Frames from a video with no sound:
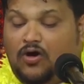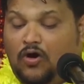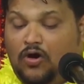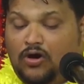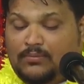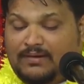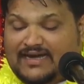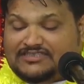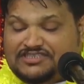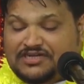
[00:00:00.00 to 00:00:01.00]
All
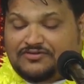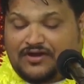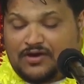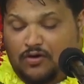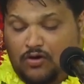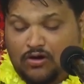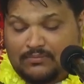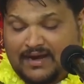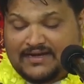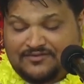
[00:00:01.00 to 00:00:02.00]
my children, all
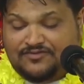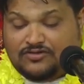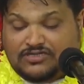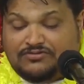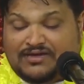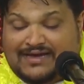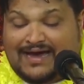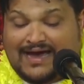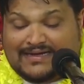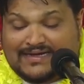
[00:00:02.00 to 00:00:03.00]
my devotees,
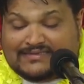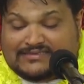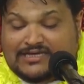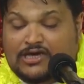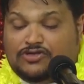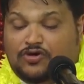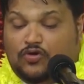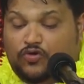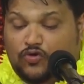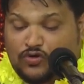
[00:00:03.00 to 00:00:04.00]
regardless to
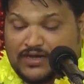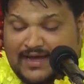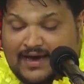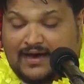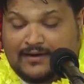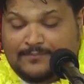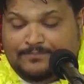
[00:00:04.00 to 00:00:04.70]
who they are,